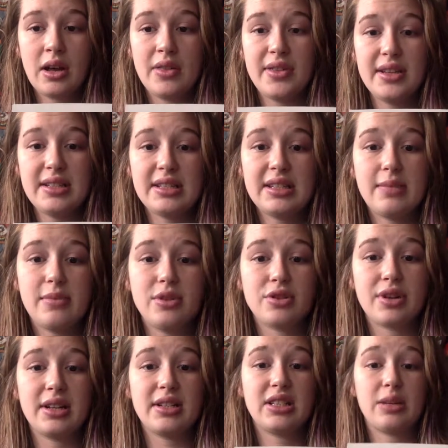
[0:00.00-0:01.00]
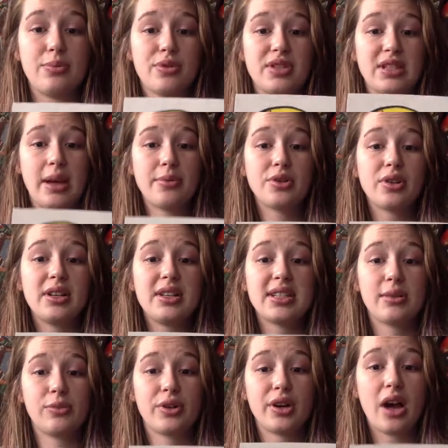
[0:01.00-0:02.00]
This demonstrates the perceptually
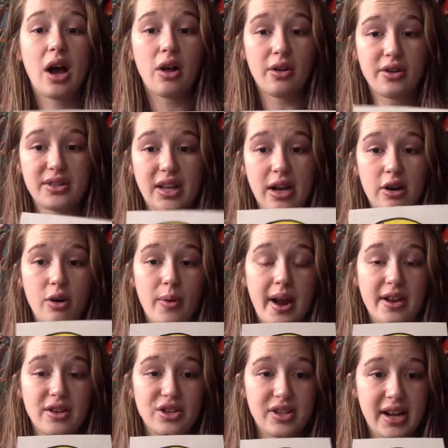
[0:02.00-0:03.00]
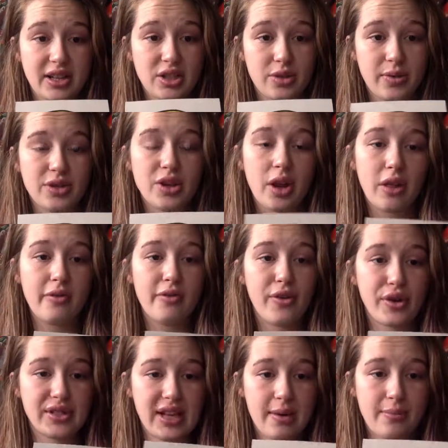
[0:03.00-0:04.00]
similar colors that are arranged next to each other. For
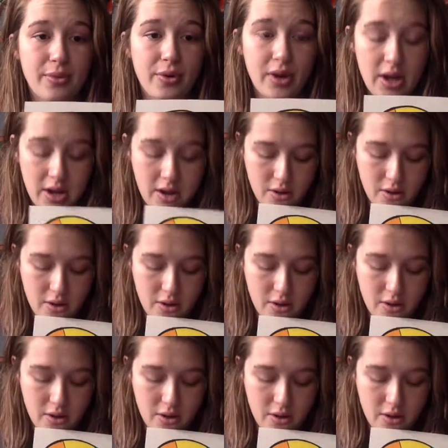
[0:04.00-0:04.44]
example,